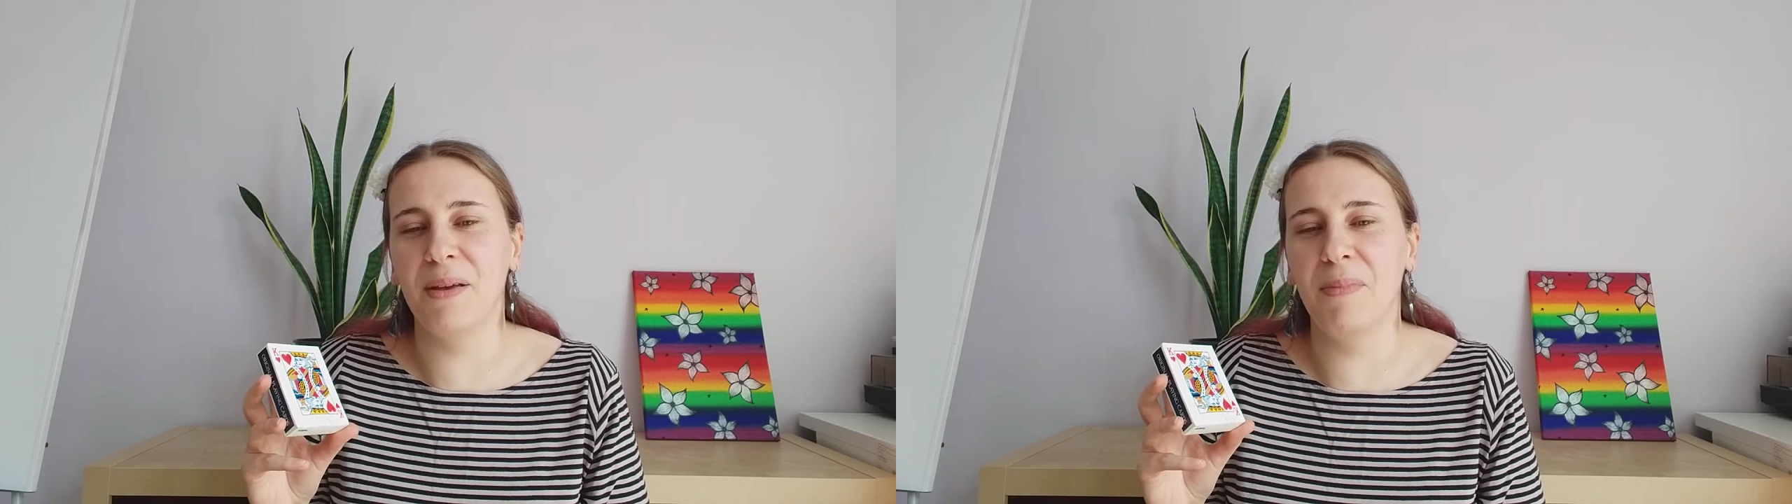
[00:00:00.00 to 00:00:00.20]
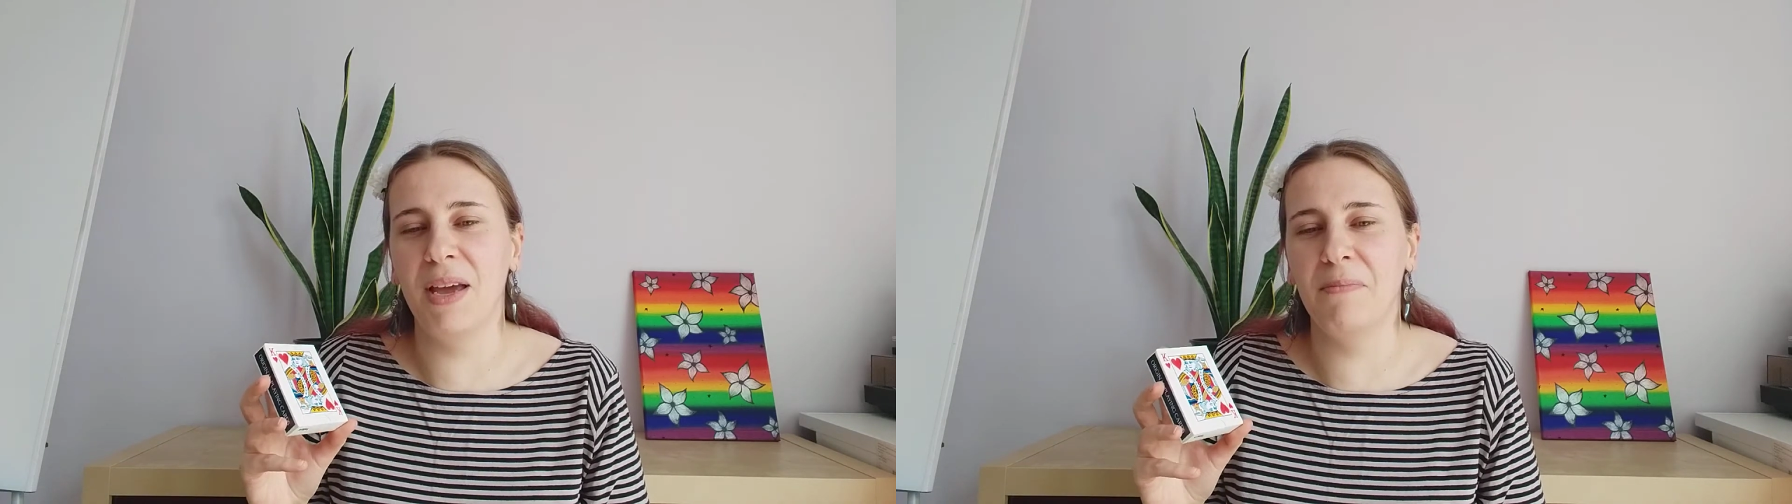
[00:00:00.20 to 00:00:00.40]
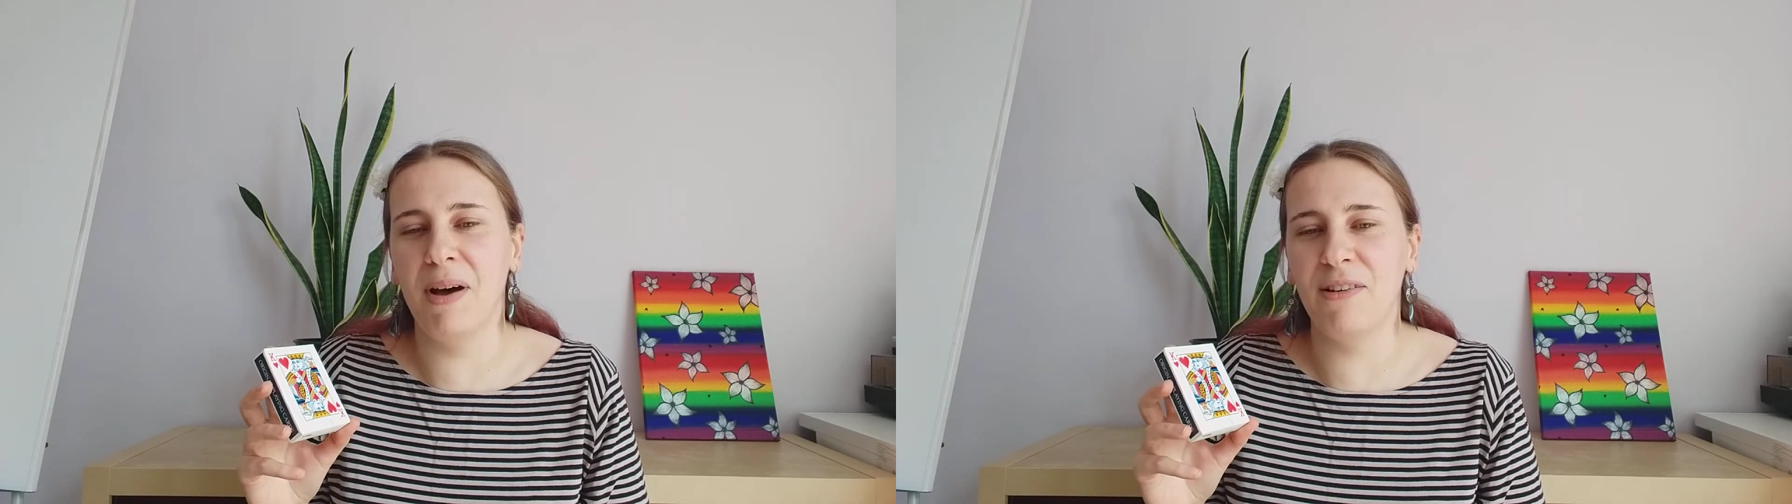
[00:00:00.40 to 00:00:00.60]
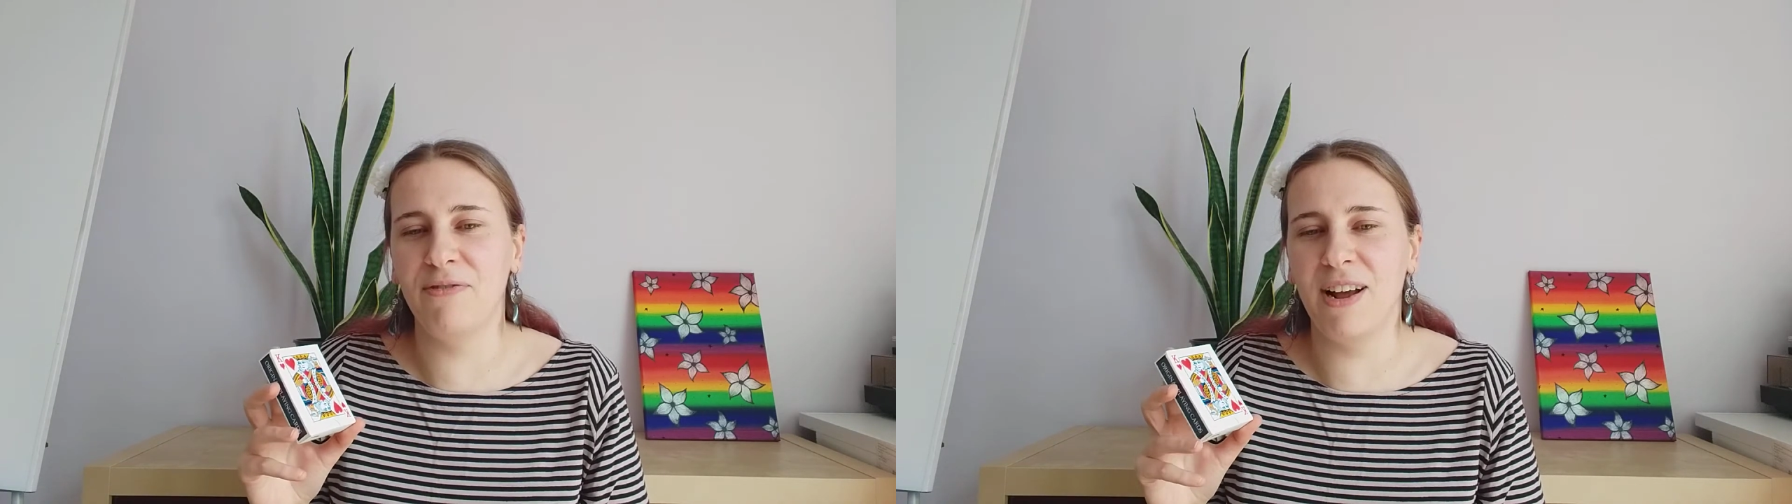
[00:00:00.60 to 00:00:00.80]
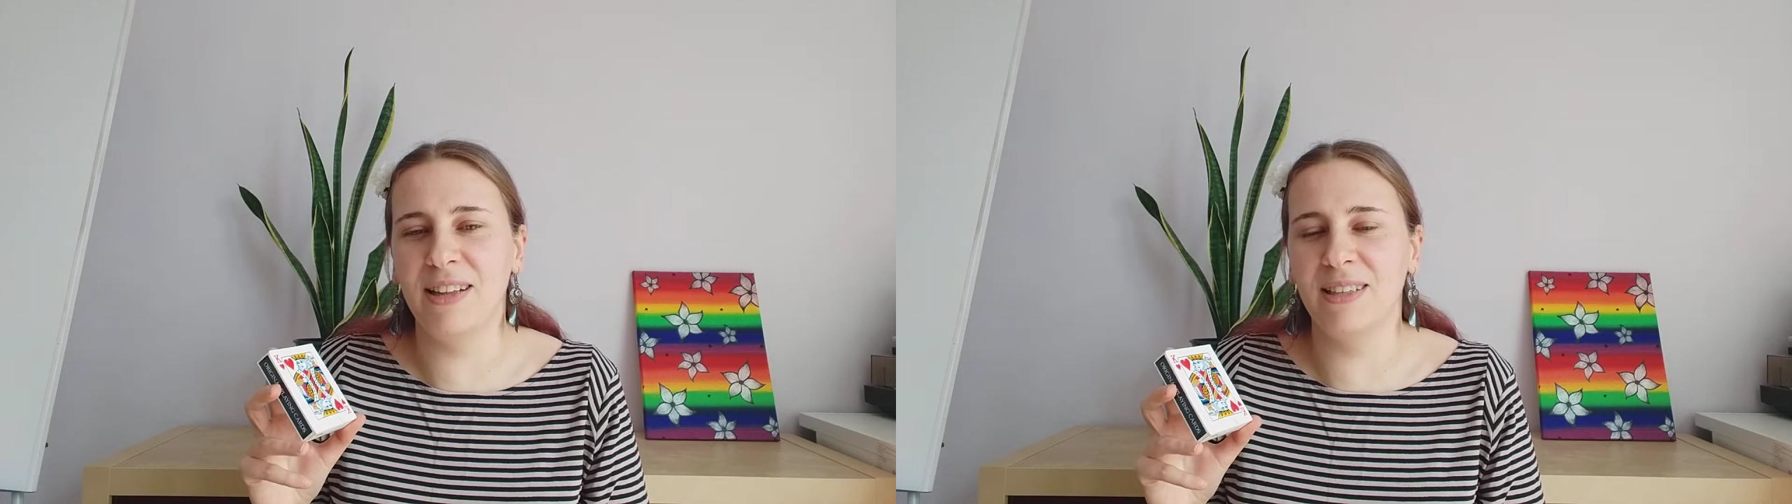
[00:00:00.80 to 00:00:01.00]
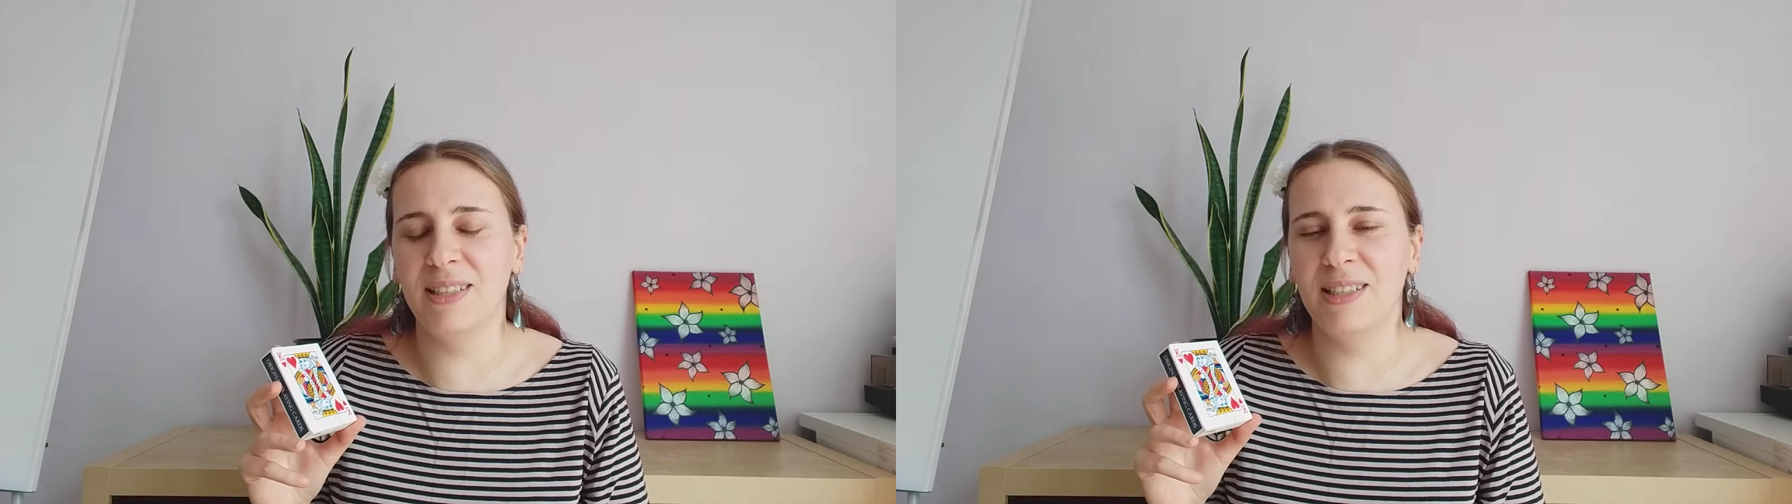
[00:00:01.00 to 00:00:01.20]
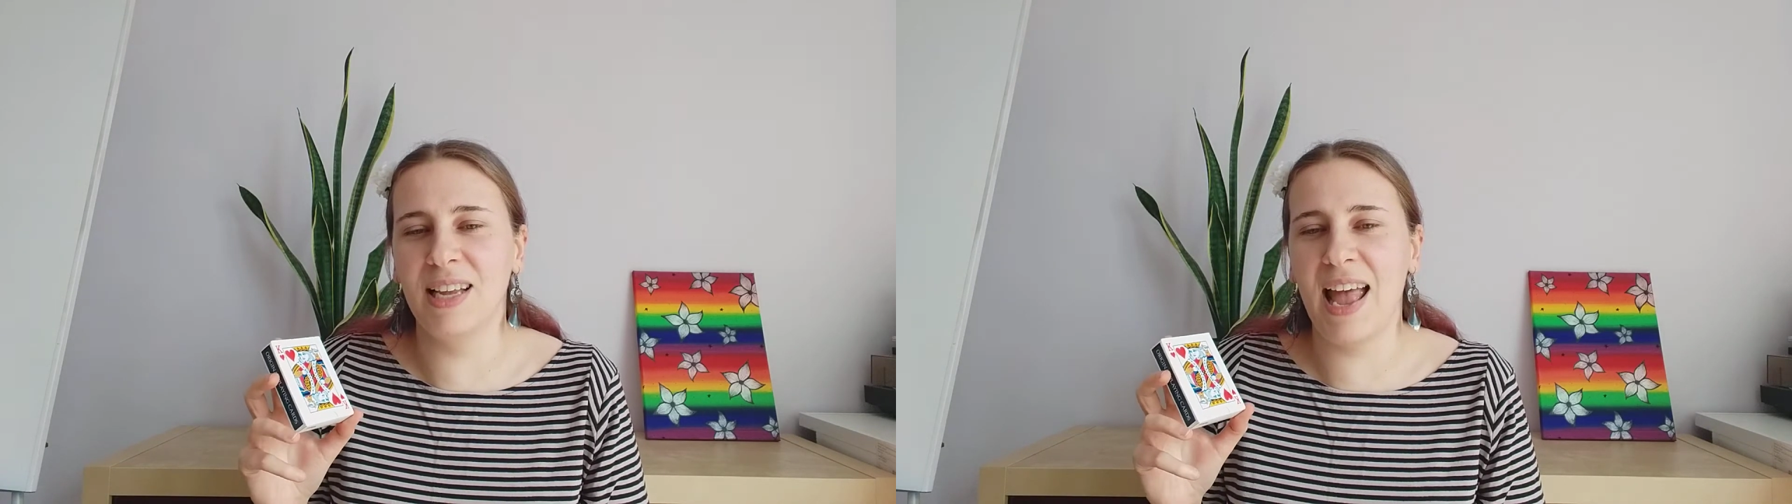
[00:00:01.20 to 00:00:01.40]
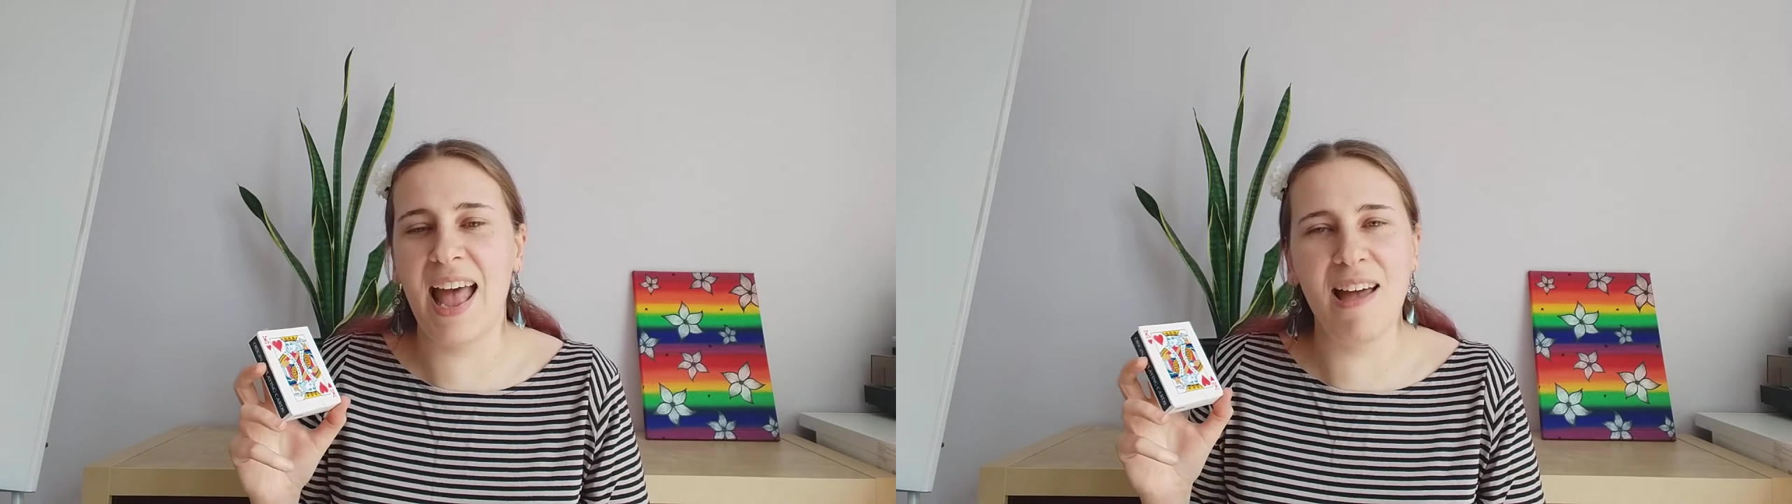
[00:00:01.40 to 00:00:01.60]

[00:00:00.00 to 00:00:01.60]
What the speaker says: me and my friends